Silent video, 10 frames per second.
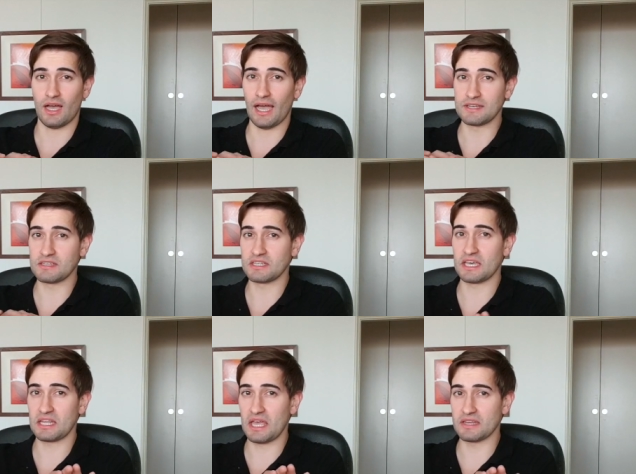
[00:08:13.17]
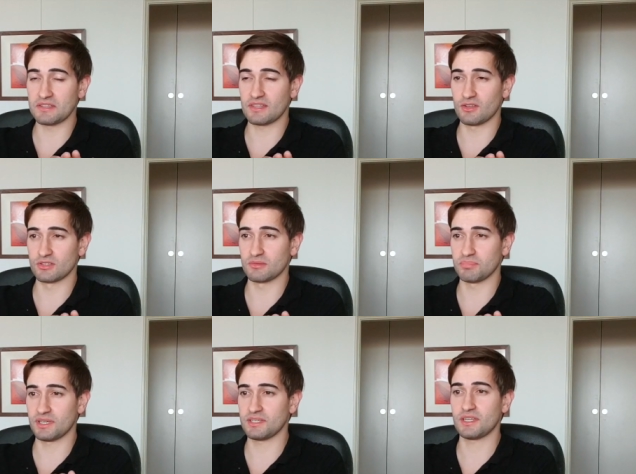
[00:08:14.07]
i didn't get any single
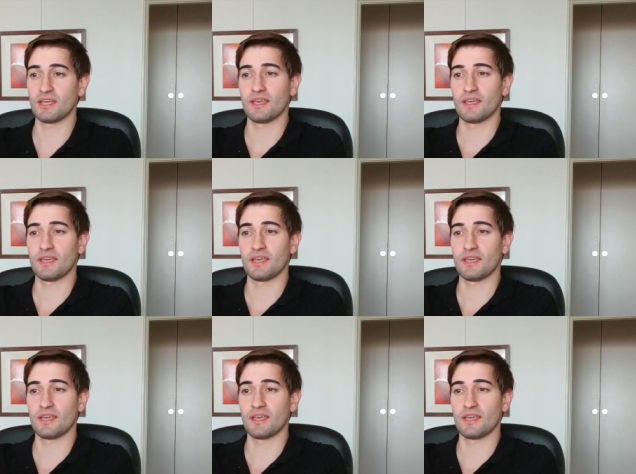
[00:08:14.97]
complaint